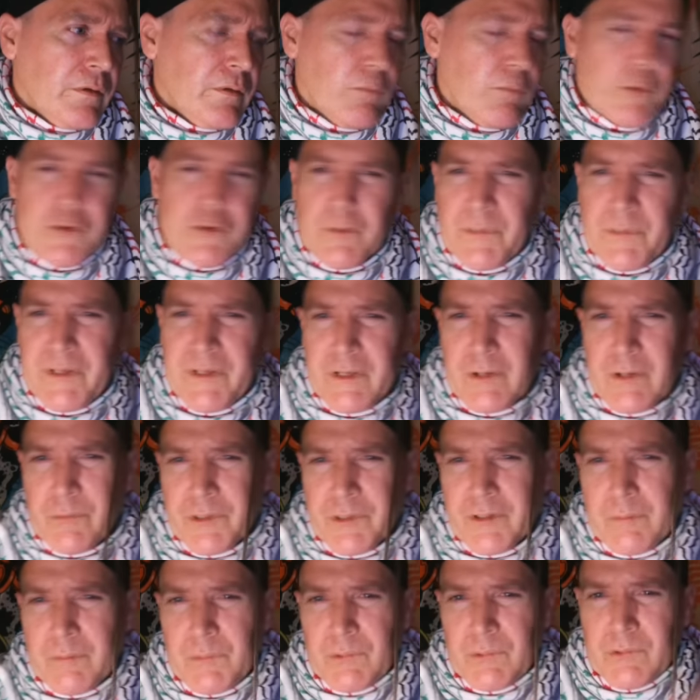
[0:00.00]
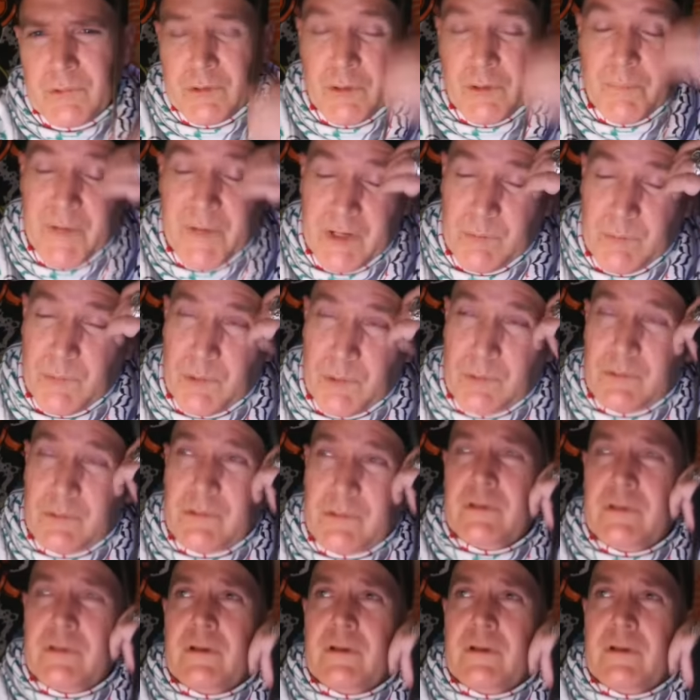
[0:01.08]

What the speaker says: would you be agreeable or amenable